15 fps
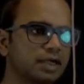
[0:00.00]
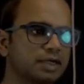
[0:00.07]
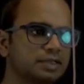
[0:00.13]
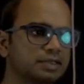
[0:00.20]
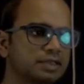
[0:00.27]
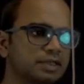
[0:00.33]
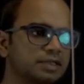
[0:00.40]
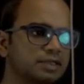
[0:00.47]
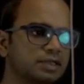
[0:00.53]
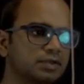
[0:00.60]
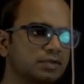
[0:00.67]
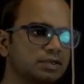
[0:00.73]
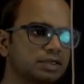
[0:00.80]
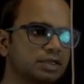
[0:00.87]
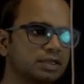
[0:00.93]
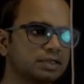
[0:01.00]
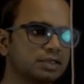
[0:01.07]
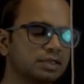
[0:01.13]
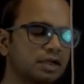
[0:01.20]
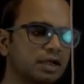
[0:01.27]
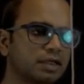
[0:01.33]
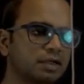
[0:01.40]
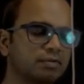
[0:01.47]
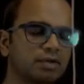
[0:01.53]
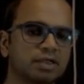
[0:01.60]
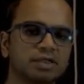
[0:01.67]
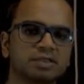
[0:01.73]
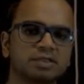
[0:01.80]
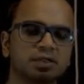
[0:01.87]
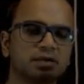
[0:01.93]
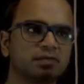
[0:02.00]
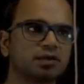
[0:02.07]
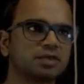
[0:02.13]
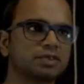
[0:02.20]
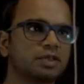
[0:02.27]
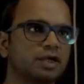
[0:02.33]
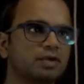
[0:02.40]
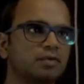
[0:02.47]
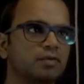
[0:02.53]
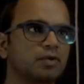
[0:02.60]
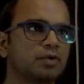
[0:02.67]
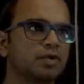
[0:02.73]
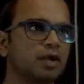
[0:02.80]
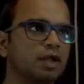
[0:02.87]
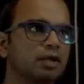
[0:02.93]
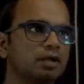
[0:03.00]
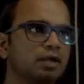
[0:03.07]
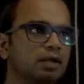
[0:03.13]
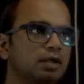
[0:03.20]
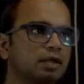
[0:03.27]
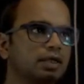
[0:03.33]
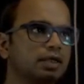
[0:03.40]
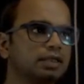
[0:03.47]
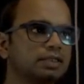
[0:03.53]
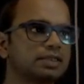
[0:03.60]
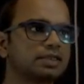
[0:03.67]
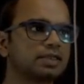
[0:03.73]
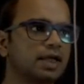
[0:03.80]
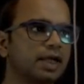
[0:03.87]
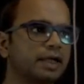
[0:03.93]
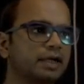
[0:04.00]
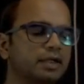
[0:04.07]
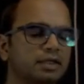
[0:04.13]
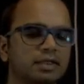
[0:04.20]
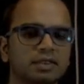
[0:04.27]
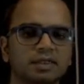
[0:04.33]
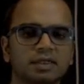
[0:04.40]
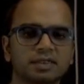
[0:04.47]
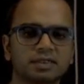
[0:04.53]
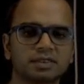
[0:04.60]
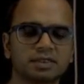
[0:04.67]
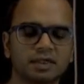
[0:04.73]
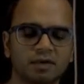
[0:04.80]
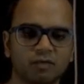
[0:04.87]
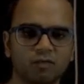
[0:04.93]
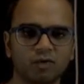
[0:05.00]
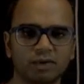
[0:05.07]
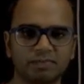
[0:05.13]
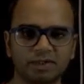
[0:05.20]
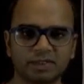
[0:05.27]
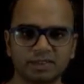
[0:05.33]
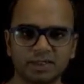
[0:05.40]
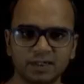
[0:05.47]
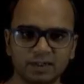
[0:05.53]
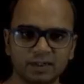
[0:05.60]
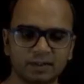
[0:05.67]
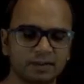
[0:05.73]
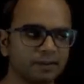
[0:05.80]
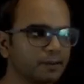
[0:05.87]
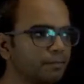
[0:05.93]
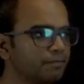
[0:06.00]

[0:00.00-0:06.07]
that is EC2 instances are nothing but the servers that you would run inside this VPC.